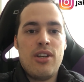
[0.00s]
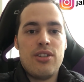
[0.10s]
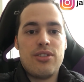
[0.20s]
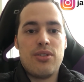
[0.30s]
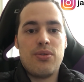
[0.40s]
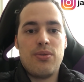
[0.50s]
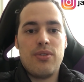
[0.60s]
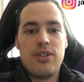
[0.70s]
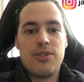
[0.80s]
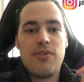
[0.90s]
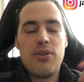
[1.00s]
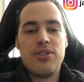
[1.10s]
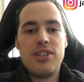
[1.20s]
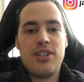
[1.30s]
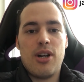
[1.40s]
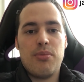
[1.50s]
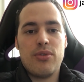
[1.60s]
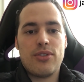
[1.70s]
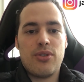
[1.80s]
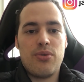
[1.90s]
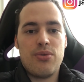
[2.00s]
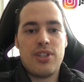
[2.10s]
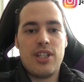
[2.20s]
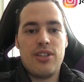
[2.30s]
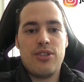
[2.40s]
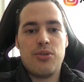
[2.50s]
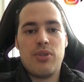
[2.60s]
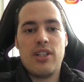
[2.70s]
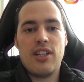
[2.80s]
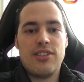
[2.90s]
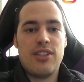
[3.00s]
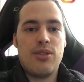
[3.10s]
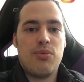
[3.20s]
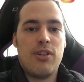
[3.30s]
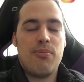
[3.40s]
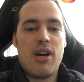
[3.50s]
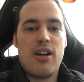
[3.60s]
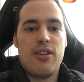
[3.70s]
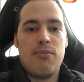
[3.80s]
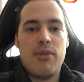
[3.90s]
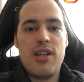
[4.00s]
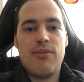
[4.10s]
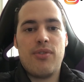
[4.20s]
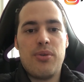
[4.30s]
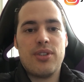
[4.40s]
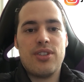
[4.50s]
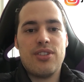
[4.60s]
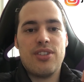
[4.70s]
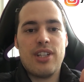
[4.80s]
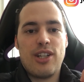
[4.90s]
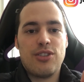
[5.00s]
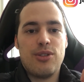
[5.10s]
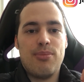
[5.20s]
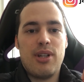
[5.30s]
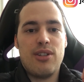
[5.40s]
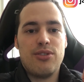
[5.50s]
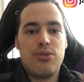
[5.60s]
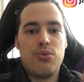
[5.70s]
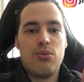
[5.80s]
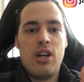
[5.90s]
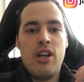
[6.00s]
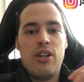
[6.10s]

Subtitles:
So as far as e-commerce goes in 2018, one of my main focuses has actually been to